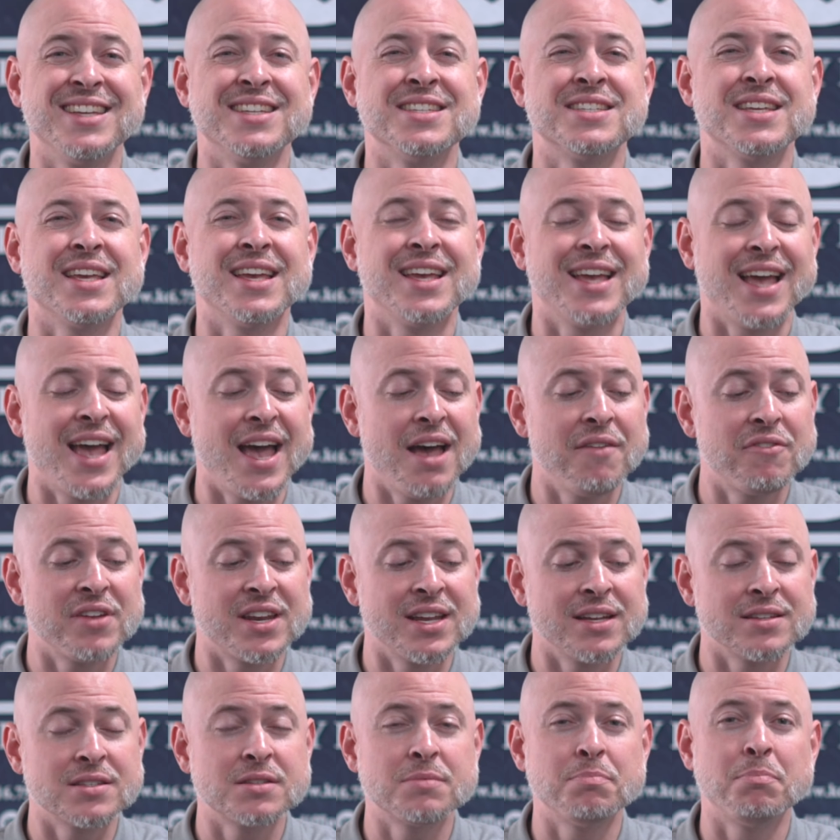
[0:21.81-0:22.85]
is
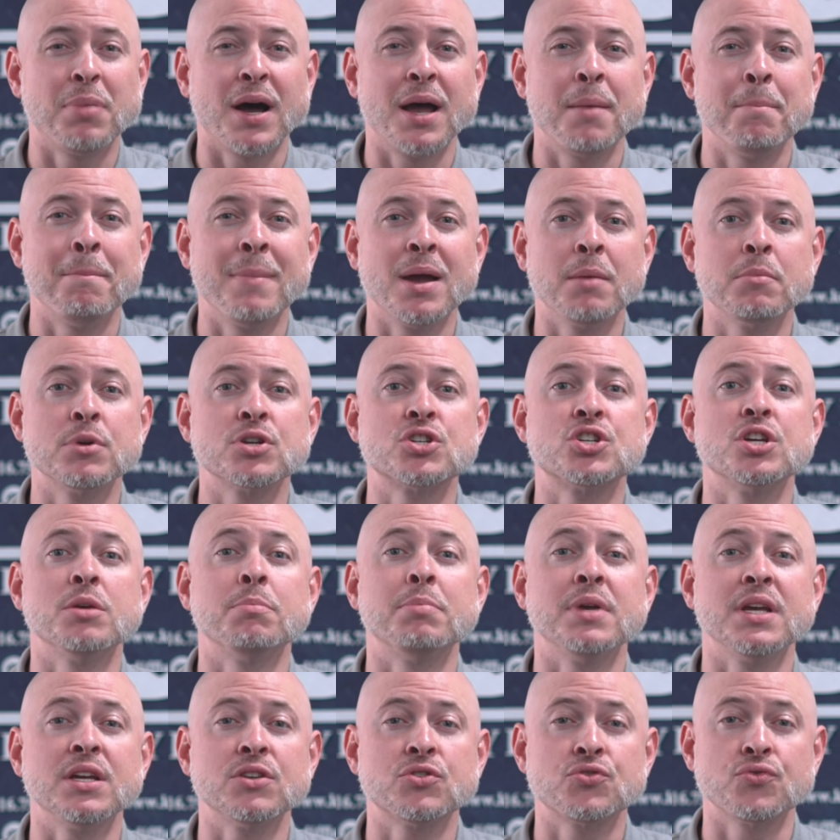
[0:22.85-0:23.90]
evidenced by
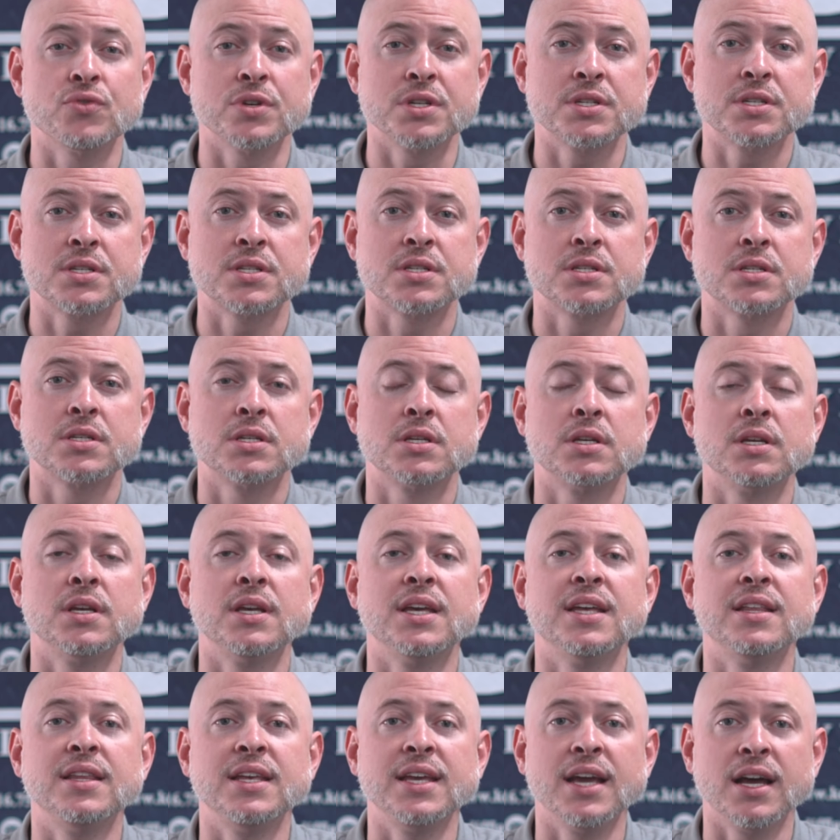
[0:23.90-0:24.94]
membership interests
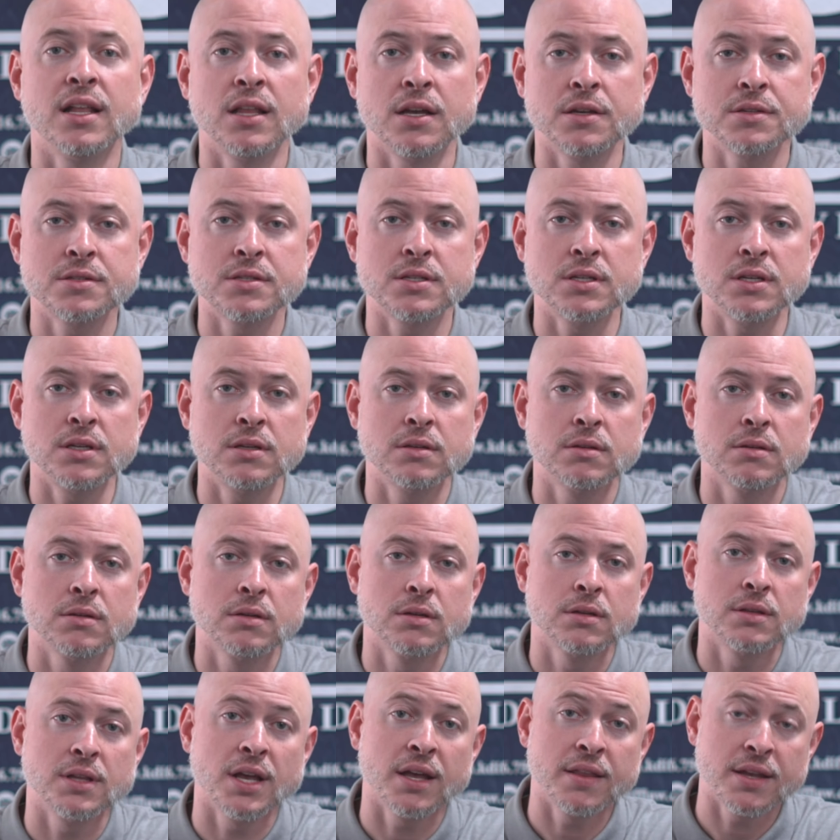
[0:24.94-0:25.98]
in the LLC.
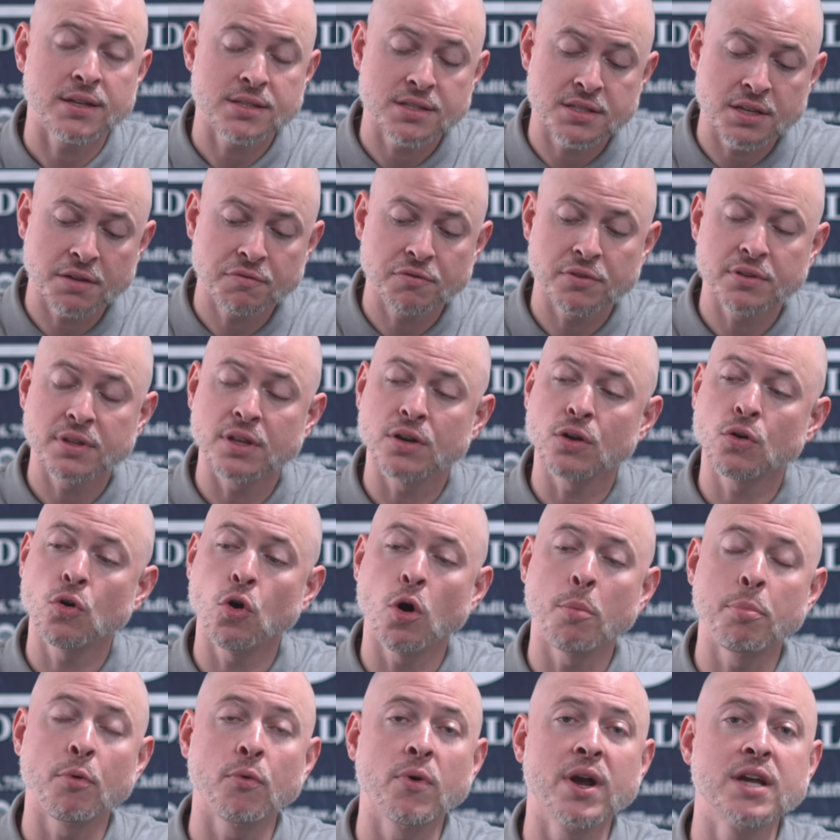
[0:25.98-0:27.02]
Now that's different than a
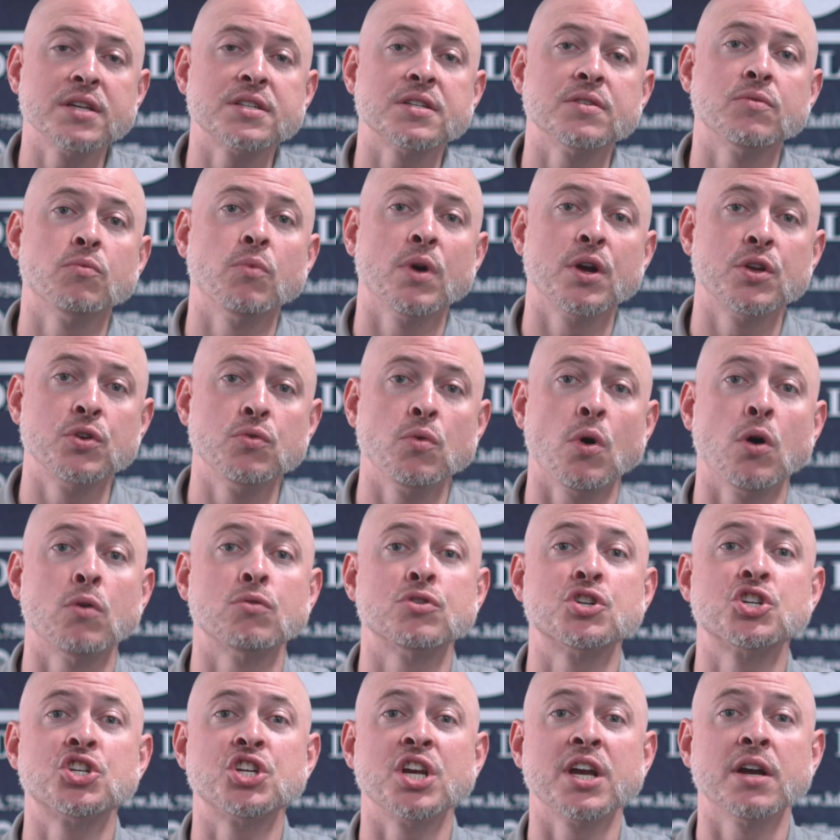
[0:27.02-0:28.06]
corporation where you own
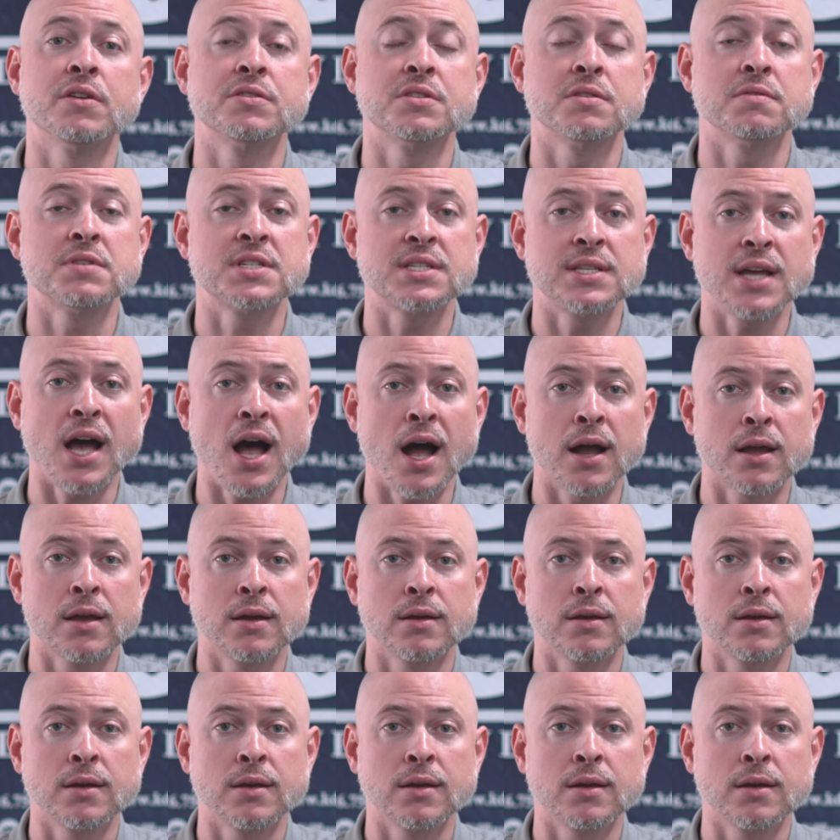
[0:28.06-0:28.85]
shares of stock.